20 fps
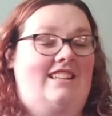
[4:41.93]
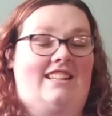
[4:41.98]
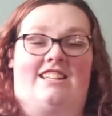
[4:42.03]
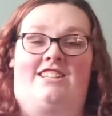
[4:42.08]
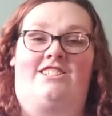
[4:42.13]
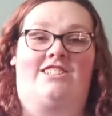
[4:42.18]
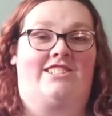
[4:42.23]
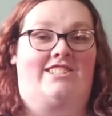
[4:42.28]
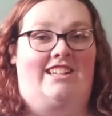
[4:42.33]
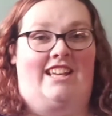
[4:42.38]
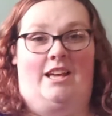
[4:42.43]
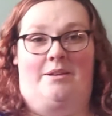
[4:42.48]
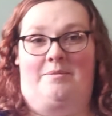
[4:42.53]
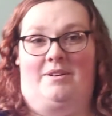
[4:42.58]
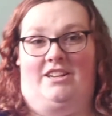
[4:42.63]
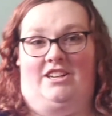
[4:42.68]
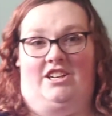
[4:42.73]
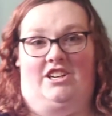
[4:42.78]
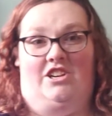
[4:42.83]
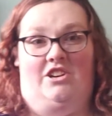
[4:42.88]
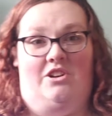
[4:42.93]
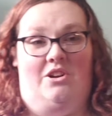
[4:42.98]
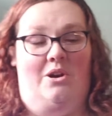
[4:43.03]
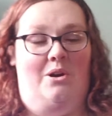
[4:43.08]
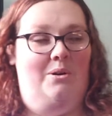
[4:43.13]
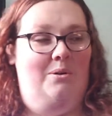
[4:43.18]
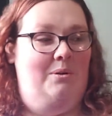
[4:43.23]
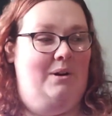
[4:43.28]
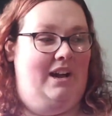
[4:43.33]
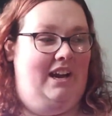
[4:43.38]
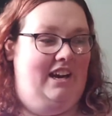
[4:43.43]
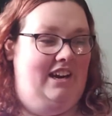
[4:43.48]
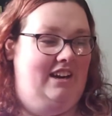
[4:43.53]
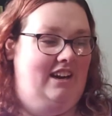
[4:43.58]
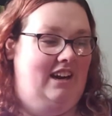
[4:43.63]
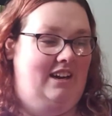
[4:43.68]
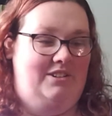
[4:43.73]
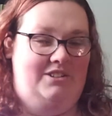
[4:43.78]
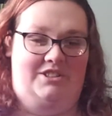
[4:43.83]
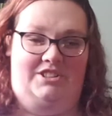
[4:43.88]
That just came out of nowhere.
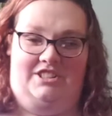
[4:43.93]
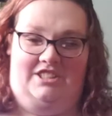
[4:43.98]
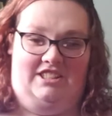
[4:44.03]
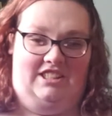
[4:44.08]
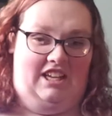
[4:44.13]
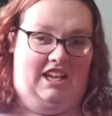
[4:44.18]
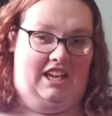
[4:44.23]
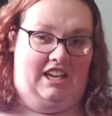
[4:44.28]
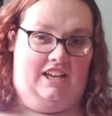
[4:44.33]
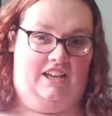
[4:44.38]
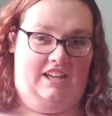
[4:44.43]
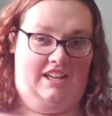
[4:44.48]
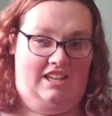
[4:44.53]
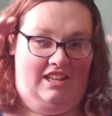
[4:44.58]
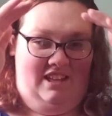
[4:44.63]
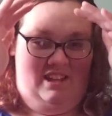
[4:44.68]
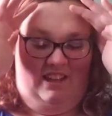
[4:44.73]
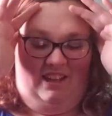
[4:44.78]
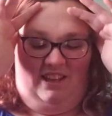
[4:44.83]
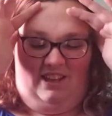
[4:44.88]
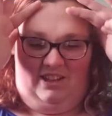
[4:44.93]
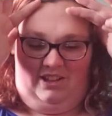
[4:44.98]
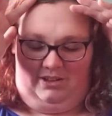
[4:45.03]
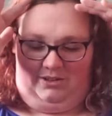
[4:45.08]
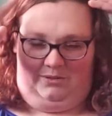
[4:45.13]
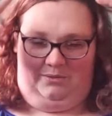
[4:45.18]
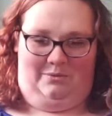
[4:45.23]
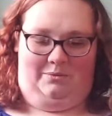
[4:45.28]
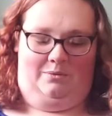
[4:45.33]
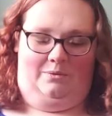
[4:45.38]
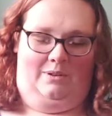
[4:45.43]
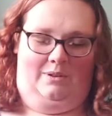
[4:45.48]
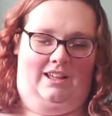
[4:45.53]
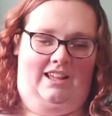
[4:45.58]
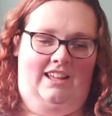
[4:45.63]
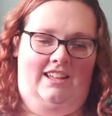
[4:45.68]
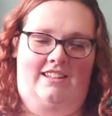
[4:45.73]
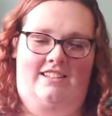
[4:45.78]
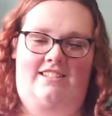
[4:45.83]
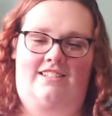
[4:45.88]
I was just like,
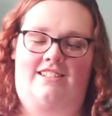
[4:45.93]
what?